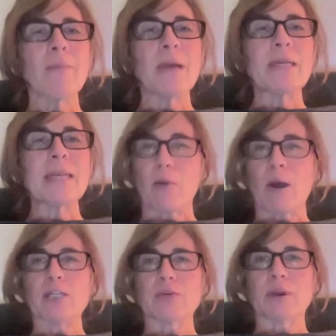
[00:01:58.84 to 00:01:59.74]
Um,
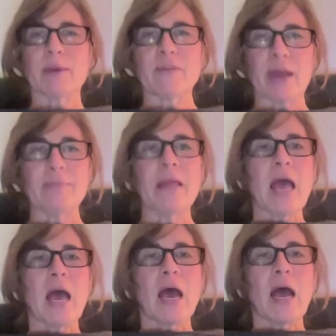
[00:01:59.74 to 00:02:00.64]
now on to our main event.
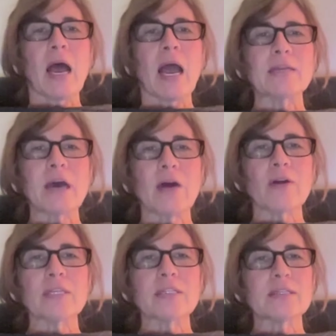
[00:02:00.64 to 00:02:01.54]
Heidi
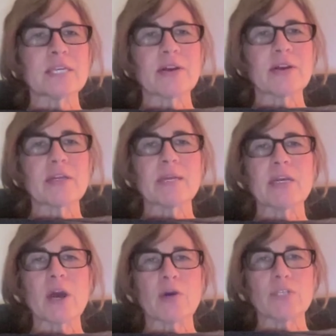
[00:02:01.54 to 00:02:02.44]
Dollard is the steering committee